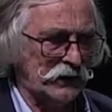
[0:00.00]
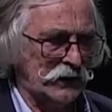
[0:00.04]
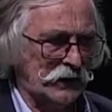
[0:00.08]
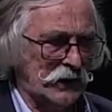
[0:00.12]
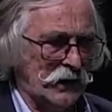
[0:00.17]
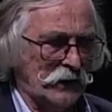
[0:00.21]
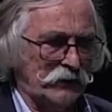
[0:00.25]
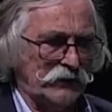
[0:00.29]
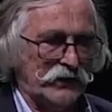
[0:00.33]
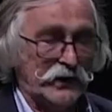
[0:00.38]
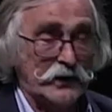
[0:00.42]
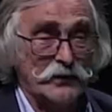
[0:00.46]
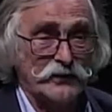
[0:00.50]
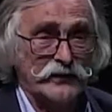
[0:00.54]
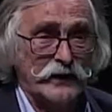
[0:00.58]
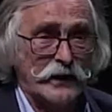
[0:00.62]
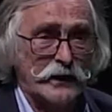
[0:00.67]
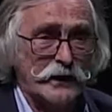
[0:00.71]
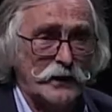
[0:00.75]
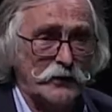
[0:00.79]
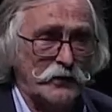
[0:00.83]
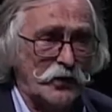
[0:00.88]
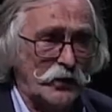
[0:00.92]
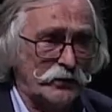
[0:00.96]
Because I am
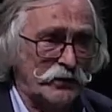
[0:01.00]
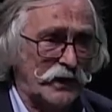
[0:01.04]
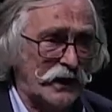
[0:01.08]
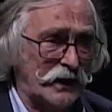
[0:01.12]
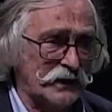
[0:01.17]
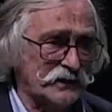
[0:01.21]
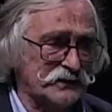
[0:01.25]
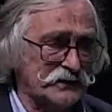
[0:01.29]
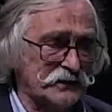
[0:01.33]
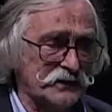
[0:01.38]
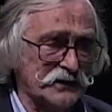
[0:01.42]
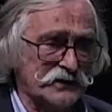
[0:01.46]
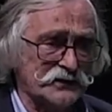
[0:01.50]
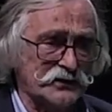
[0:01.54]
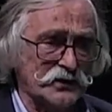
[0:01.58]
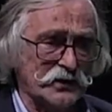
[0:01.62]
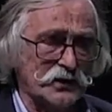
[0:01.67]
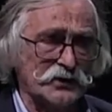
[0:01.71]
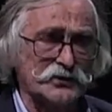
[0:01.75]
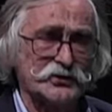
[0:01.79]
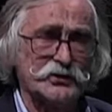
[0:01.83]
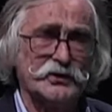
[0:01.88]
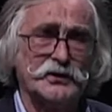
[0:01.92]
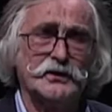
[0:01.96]
a plastic
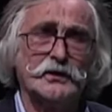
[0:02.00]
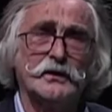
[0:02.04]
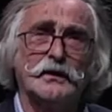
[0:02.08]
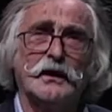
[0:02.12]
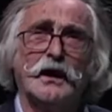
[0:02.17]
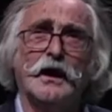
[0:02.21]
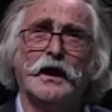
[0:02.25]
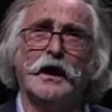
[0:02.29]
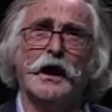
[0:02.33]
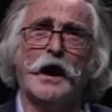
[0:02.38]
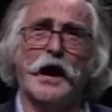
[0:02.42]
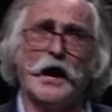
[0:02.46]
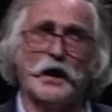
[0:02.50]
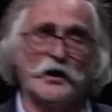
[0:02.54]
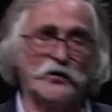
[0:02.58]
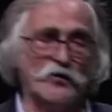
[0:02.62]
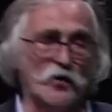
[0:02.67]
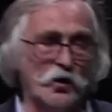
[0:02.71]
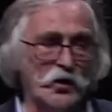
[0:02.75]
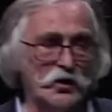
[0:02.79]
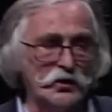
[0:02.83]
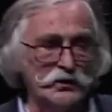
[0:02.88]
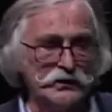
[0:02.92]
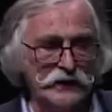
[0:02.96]
surgeon, I
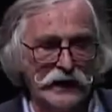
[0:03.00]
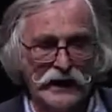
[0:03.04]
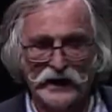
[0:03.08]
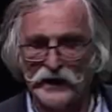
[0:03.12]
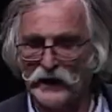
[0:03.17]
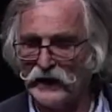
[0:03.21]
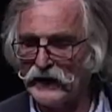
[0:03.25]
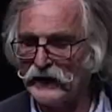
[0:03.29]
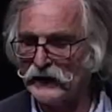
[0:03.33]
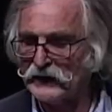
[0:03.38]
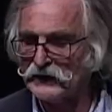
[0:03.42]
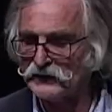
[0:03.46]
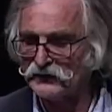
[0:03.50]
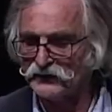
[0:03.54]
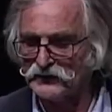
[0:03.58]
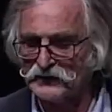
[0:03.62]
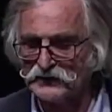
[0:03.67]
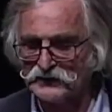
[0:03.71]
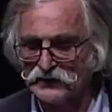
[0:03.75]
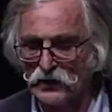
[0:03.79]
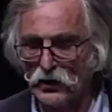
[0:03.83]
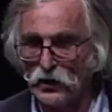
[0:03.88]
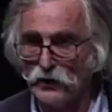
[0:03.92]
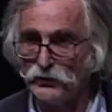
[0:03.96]
had this
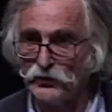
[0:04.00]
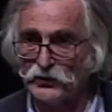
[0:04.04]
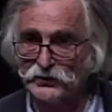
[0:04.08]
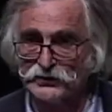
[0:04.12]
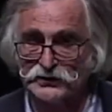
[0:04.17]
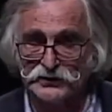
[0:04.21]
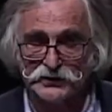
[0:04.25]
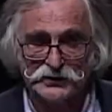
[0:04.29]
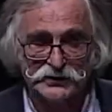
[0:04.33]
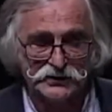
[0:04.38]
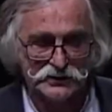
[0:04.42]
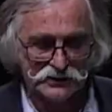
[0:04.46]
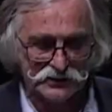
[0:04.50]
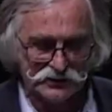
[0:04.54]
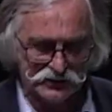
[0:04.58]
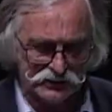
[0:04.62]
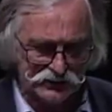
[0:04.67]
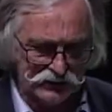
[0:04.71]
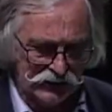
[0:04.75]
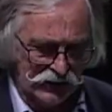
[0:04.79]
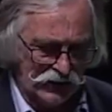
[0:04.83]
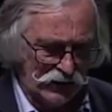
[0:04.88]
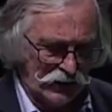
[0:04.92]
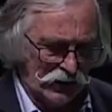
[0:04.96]
opportunity
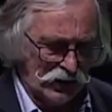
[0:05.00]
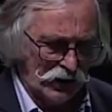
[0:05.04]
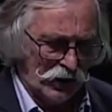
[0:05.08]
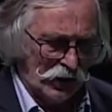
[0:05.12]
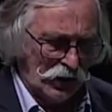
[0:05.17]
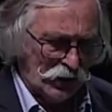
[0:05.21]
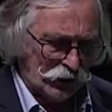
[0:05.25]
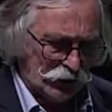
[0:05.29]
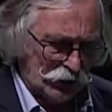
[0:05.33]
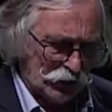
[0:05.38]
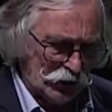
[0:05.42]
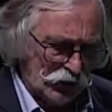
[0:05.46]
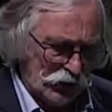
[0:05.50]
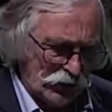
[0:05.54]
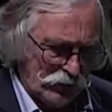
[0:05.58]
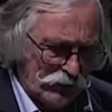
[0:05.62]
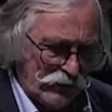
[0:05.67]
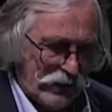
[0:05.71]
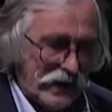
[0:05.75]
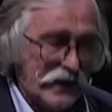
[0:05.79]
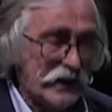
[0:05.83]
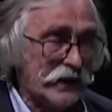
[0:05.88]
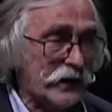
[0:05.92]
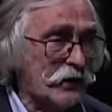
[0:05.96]
to
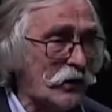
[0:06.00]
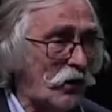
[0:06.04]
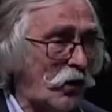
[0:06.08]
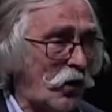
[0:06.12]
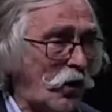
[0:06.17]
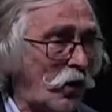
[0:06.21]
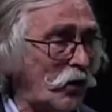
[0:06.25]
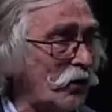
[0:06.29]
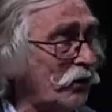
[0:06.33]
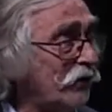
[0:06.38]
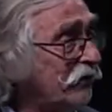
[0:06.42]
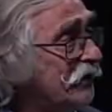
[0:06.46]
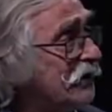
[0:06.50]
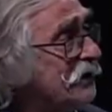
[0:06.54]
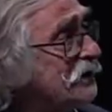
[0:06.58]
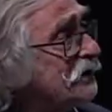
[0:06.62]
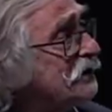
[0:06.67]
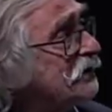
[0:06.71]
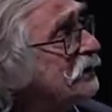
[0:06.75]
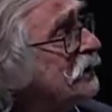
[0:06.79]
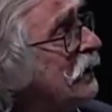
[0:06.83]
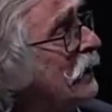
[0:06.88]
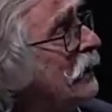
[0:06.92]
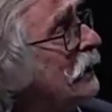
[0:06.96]
make all this
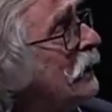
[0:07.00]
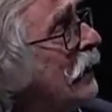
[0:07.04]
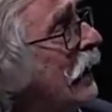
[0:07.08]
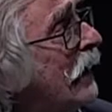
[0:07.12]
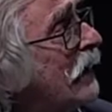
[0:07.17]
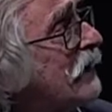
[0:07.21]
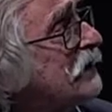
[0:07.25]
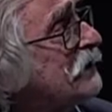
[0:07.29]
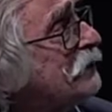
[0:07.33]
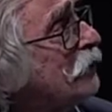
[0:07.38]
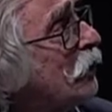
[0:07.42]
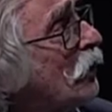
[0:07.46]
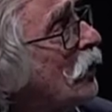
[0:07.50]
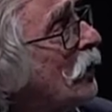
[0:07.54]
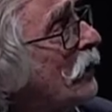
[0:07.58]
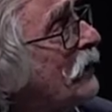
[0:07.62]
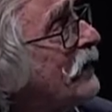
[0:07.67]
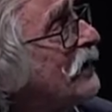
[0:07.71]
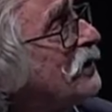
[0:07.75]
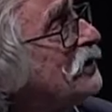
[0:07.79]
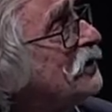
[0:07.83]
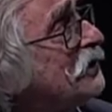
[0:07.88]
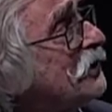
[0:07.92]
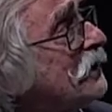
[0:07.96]

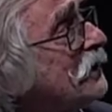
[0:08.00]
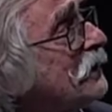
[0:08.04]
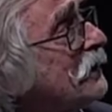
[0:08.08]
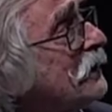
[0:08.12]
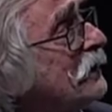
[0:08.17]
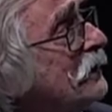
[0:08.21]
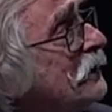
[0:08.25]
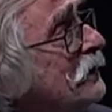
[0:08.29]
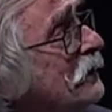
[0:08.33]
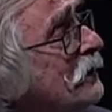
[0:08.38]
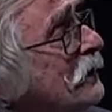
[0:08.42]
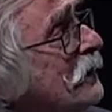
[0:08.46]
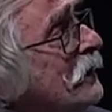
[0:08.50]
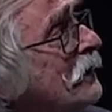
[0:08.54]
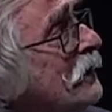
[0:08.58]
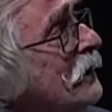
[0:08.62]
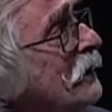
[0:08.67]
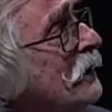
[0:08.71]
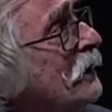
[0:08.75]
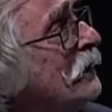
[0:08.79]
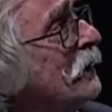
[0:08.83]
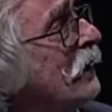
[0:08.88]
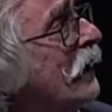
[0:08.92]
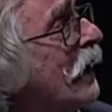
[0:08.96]
exploration.
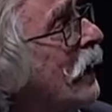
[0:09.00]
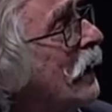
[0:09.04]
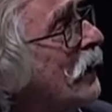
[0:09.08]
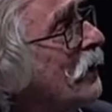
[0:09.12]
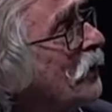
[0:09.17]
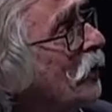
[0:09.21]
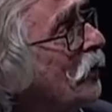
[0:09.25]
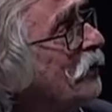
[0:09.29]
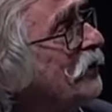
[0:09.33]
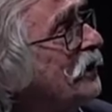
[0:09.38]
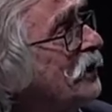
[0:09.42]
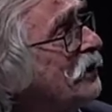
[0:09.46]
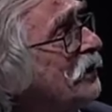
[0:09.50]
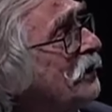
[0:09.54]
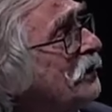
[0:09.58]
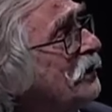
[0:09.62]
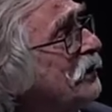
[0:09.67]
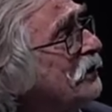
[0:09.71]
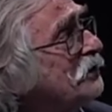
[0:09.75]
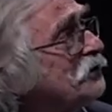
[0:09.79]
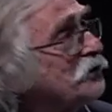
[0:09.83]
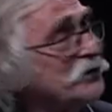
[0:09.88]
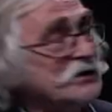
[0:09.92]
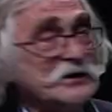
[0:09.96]
And we did it
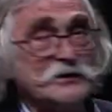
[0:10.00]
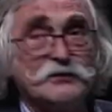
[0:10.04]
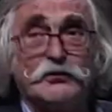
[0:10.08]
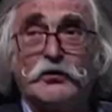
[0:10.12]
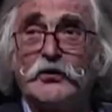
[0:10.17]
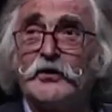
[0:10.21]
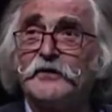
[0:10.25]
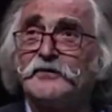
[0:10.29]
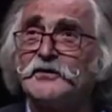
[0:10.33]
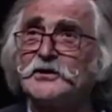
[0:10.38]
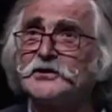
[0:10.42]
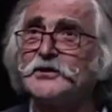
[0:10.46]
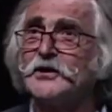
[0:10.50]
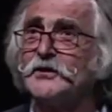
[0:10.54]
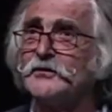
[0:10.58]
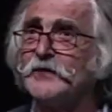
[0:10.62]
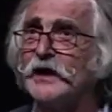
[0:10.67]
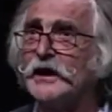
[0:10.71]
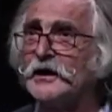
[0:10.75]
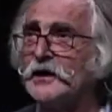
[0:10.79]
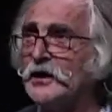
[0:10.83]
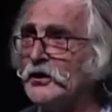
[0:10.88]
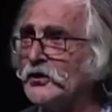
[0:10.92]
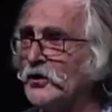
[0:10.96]
with Professor
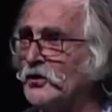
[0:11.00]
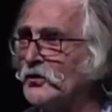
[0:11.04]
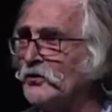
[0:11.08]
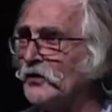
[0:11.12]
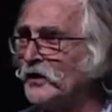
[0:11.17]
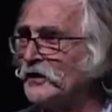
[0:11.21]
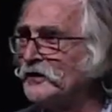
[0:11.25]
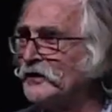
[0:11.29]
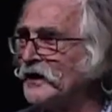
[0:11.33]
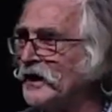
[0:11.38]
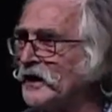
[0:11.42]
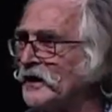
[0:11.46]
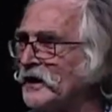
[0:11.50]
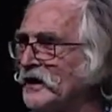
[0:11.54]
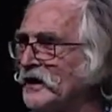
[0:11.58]
Magalon one day.